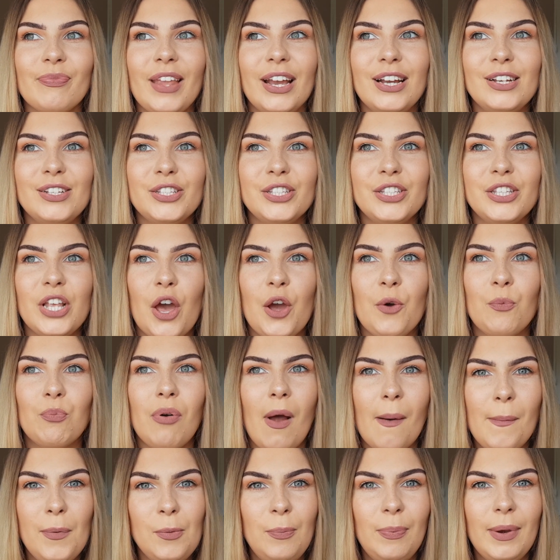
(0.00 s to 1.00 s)
So
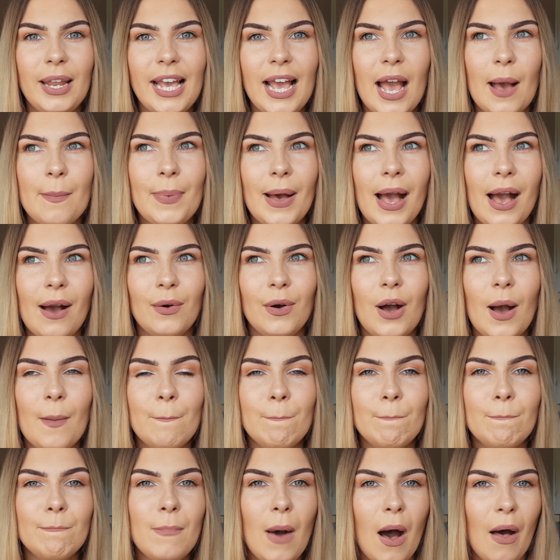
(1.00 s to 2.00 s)
probably about a
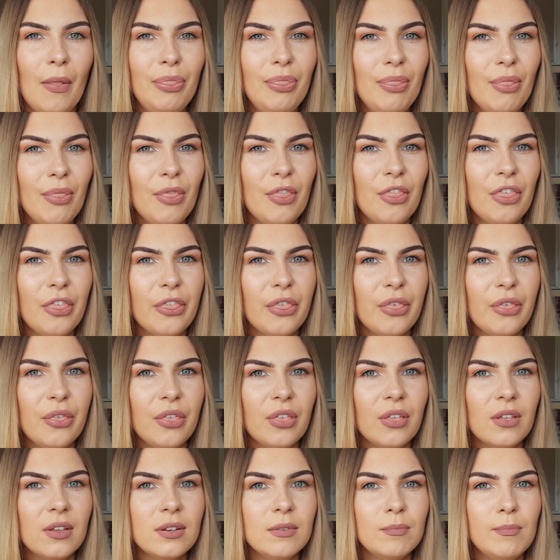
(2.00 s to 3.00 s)
month,
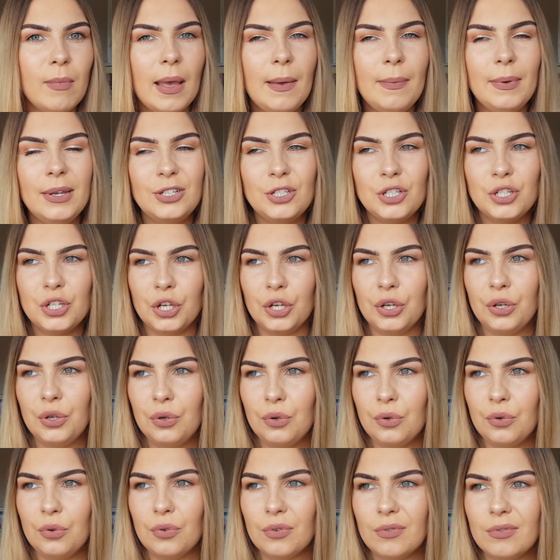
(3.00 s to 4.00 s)
maybe 2,